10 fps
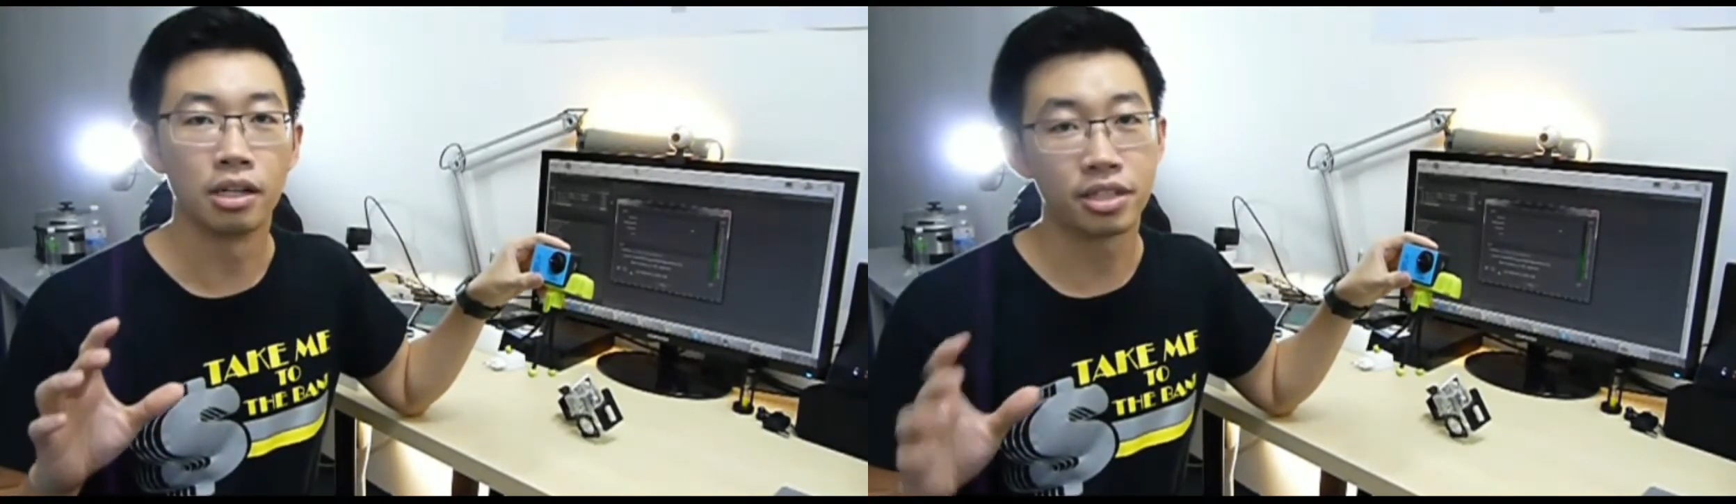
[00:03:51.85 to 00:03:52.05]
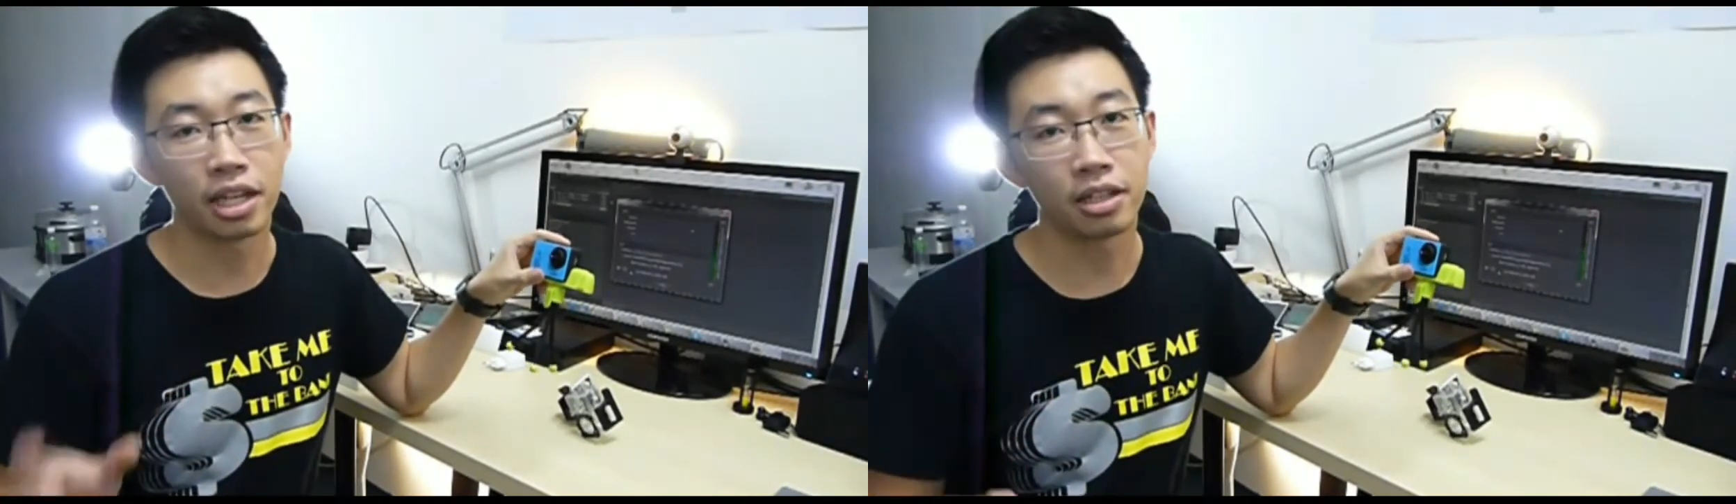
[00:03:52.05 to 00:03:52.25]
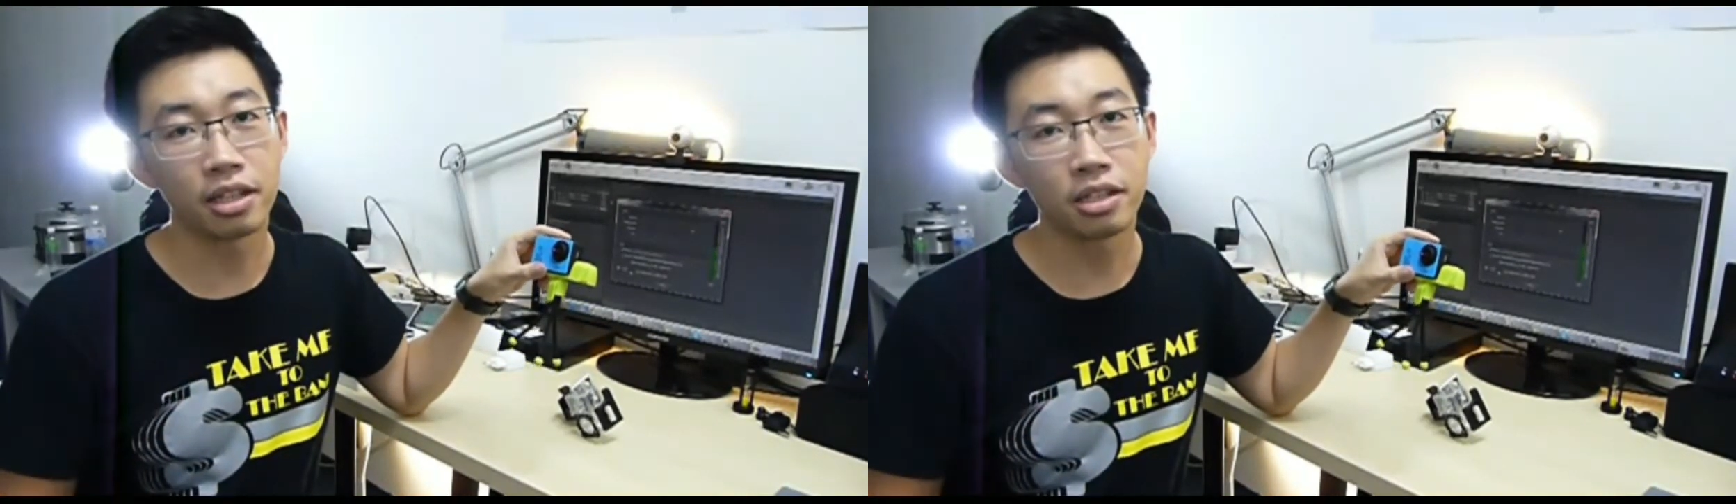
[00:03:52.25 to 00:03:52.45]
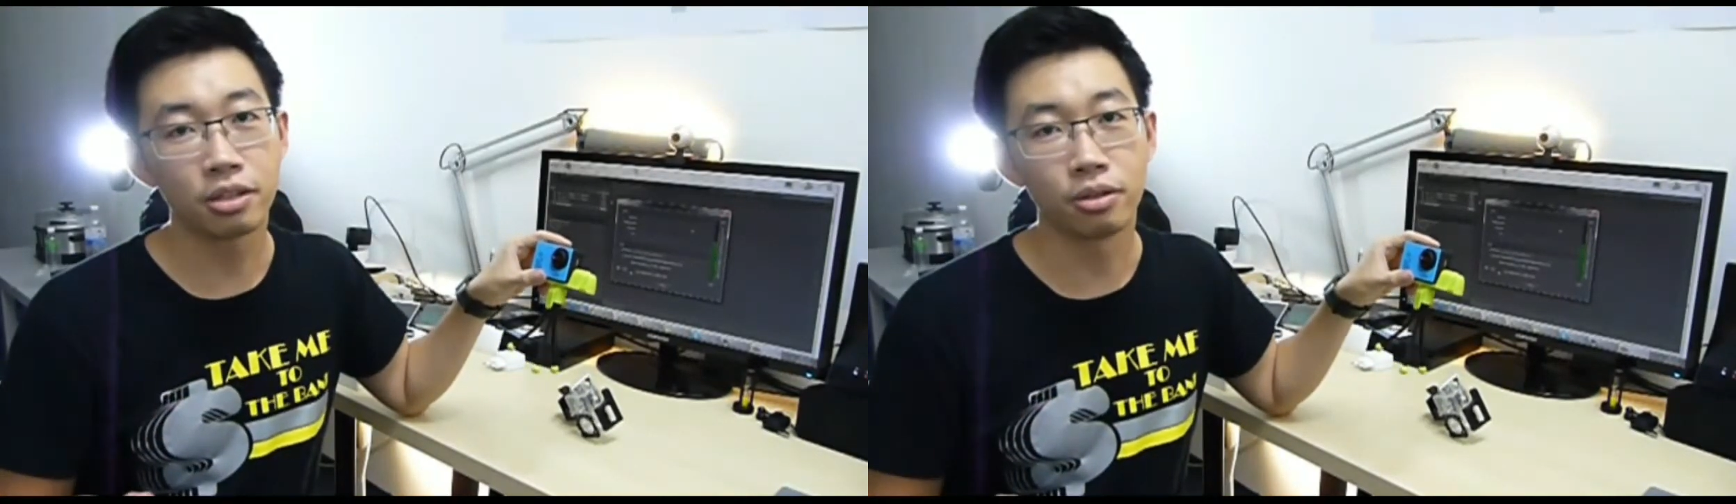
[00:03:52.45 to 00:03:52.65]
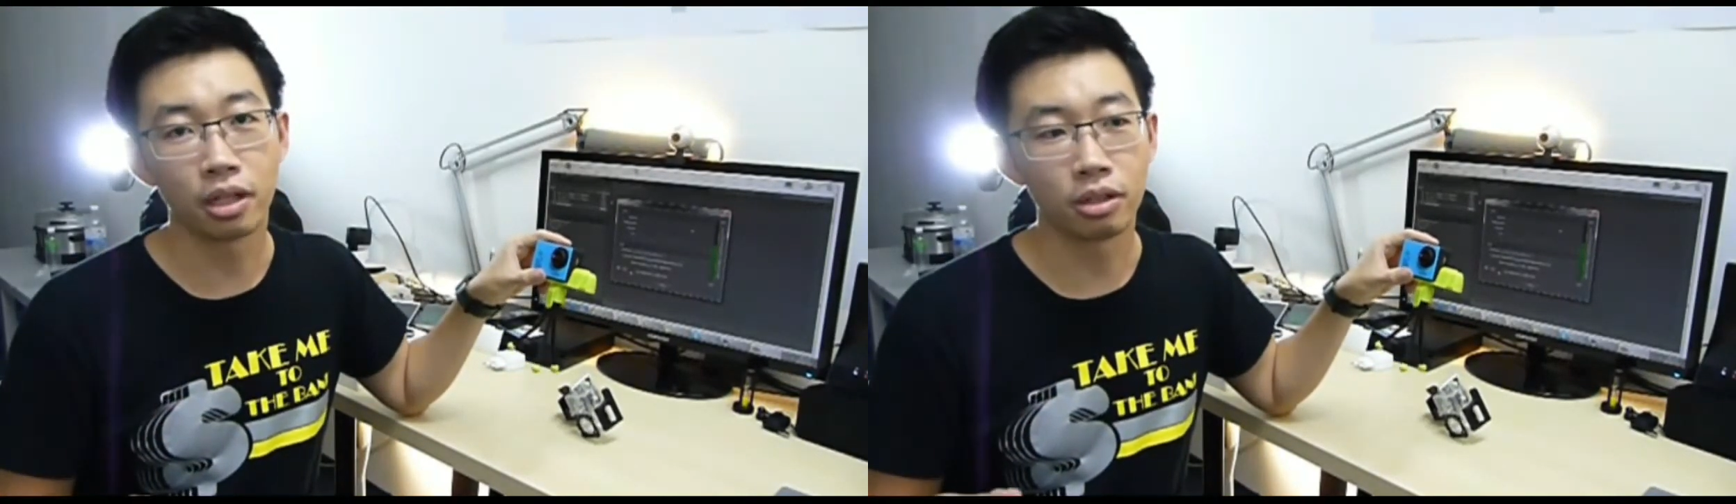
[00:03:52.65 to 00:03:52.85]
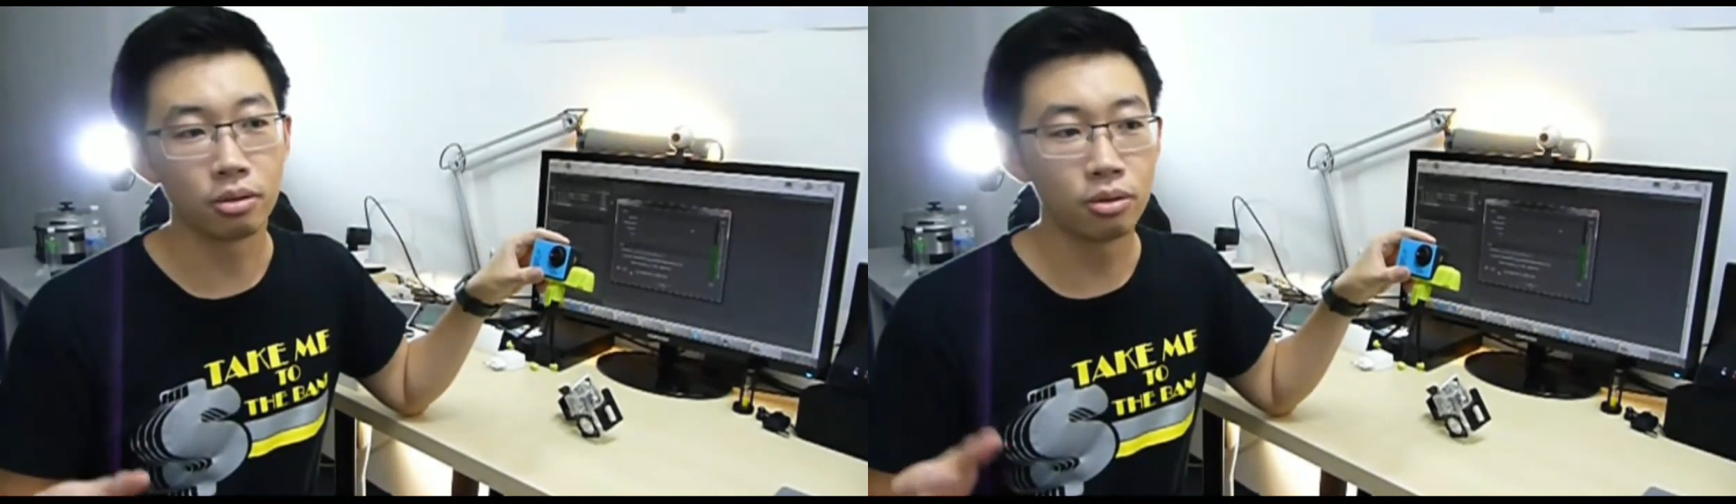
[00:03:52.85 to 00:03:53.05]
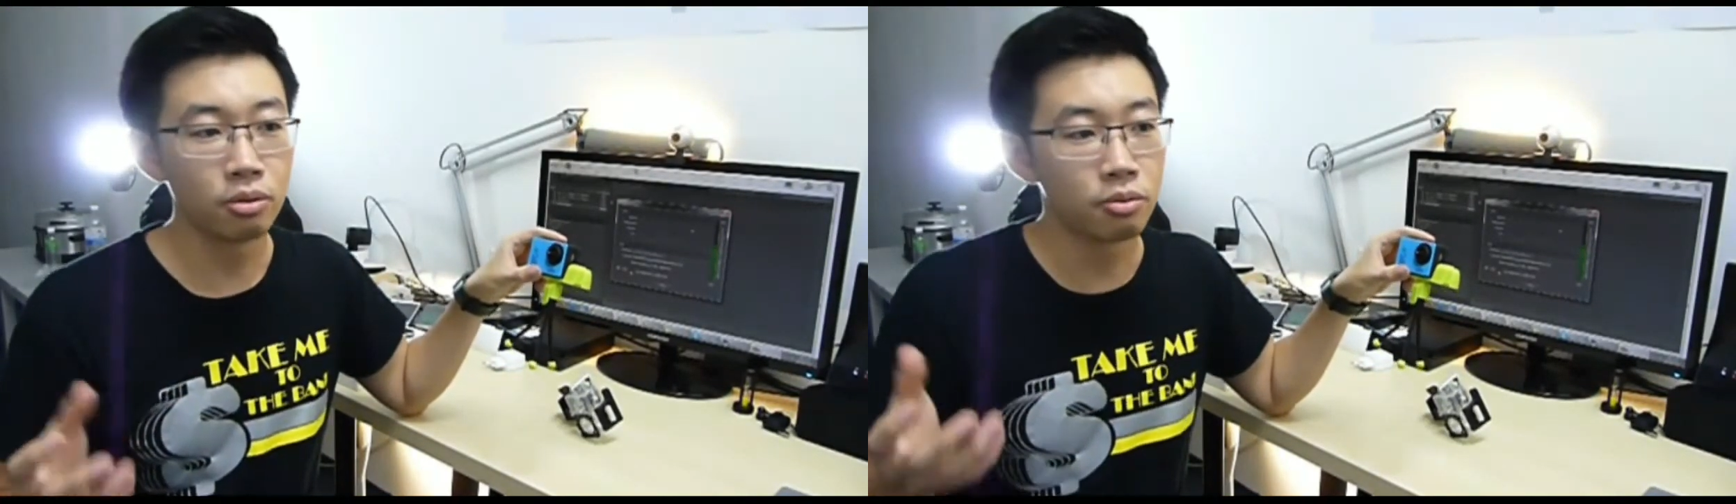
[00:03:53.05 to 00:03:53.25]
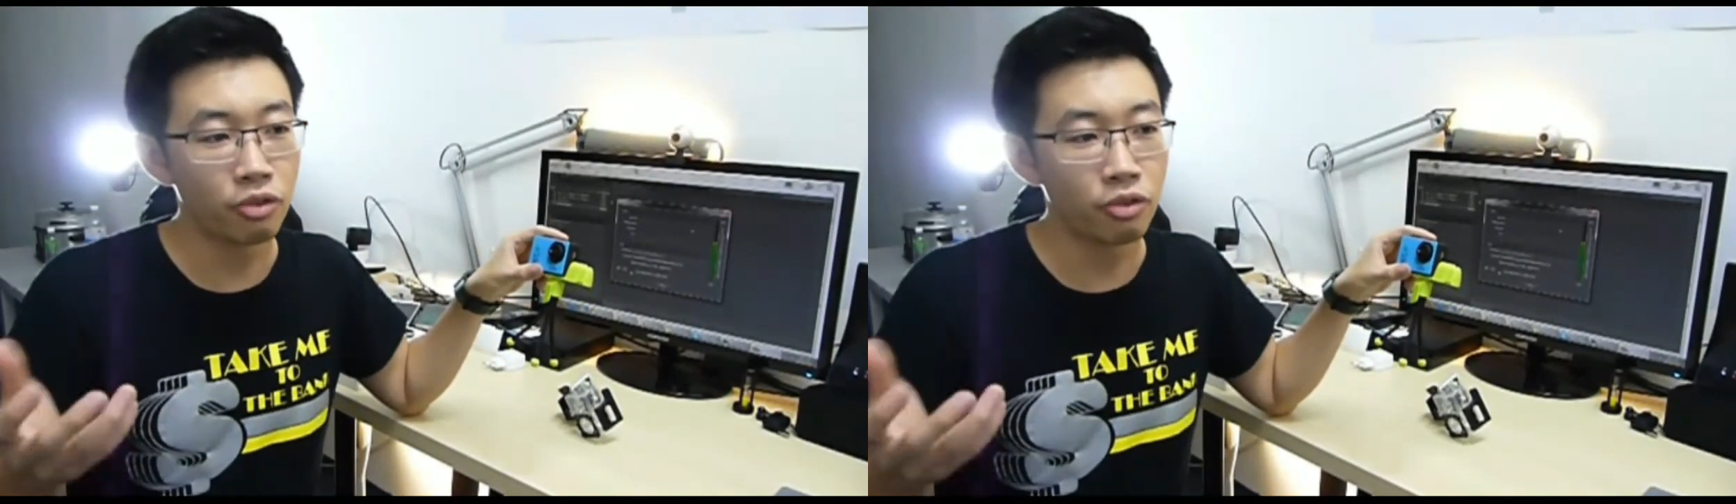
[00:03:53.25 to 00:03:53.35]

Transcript: settings you can do.